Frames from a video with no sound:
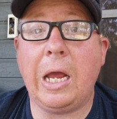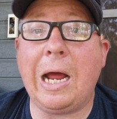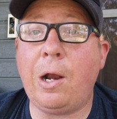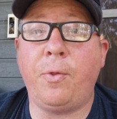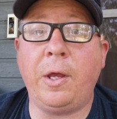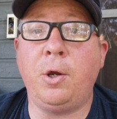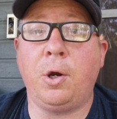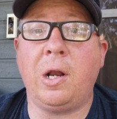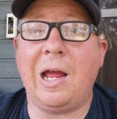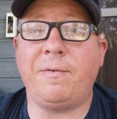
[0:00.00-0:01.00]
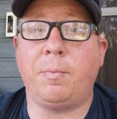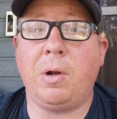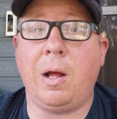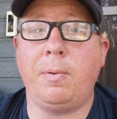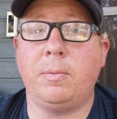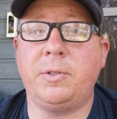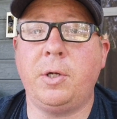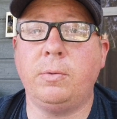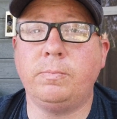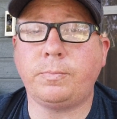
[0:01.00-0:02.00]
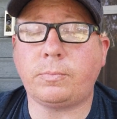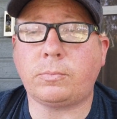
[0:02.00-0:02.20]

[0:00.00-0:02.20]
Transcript: and I don't think you're gonna have a problem. So